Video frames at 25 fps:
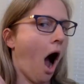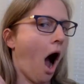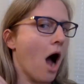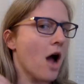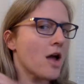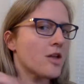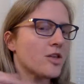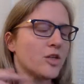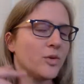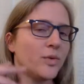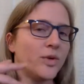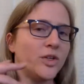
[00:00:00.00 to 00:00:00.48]

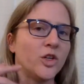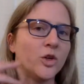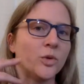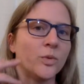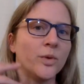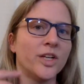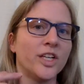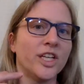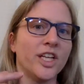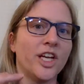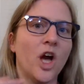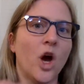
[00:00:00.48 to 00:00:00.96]
So when you're
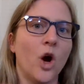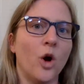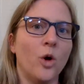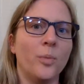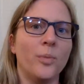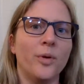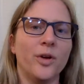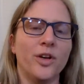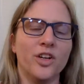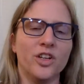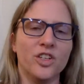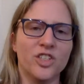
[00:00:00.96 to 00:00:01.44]
really
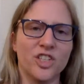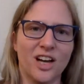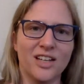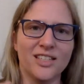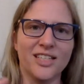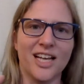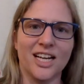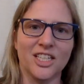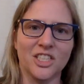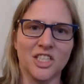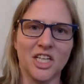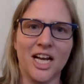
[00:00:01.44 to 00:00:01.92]
open, your jaw is
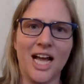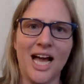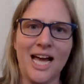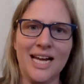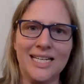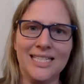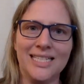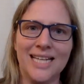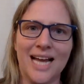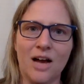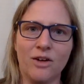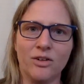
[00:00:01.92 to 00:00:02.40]
actually kind
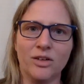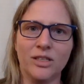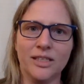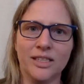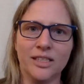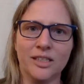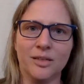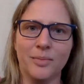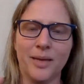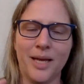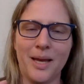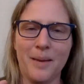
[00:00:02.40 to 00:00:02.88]
of down a
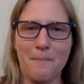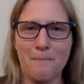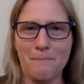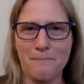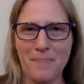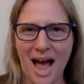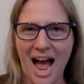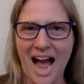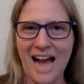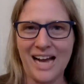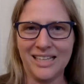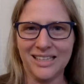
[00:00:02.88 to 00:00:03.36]
little bit and
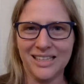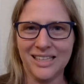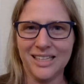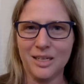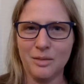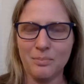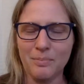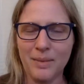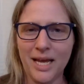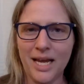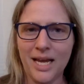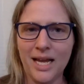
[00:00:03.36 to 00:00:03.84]
back a
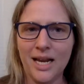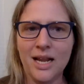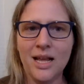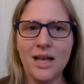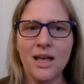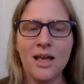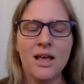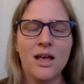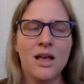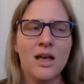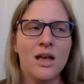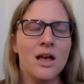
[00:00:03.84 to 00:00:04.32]
little bit.
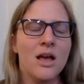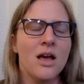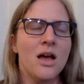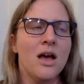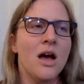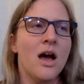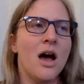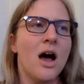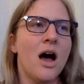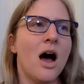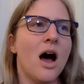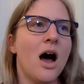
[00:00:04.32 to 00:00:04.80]

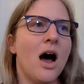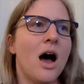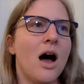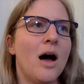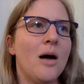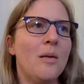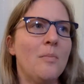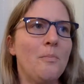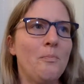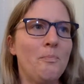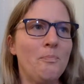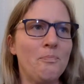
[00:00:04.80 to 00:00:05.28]

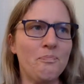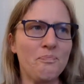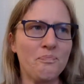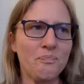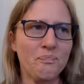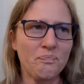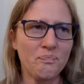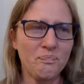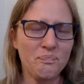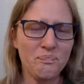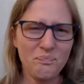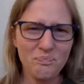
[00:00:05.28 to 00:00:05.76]
Um,
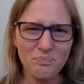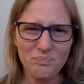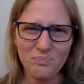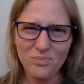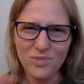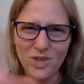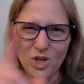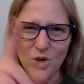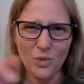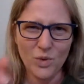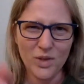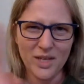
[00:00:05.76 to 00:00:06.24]

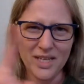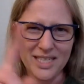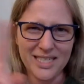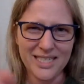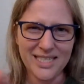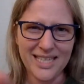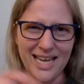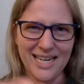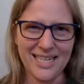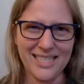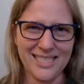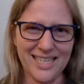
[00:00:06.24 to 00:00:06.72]
we'll get to
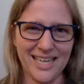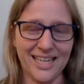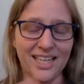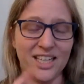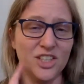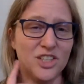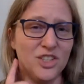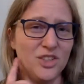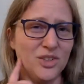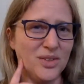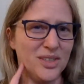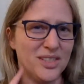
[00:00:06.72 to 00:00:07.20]
that in a
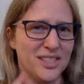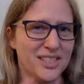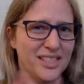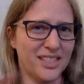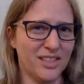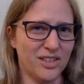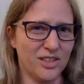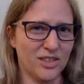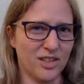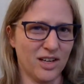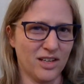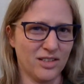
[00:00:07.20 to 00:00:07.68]
second too, because
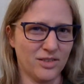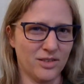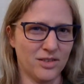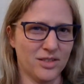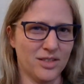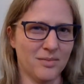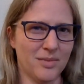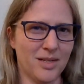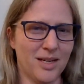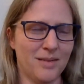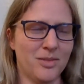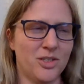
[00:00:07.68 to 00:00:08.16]
singers also
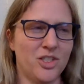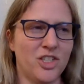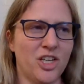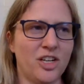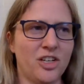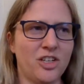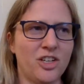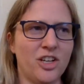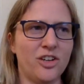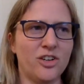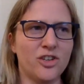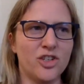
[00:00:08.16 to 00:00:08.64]
sometimes
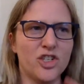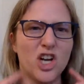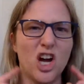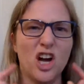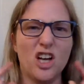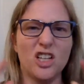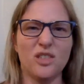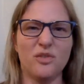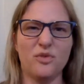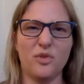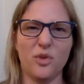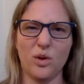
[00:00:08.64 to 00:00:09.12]
jut their
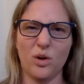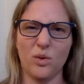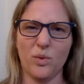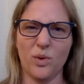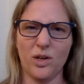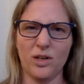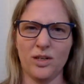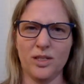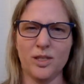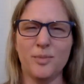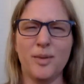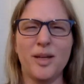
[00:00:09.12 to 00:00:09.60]
jaws
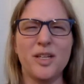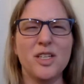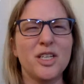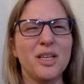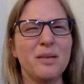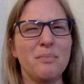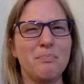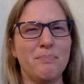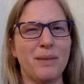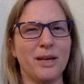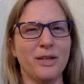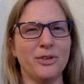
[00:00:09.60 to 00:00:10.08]
forward,
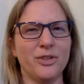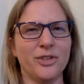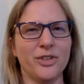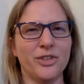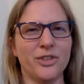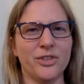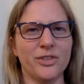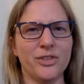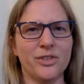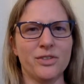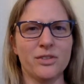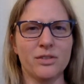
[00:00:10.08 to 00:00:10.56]
especially
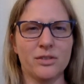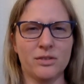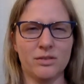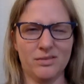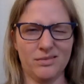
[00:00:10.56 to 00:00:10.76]
belters.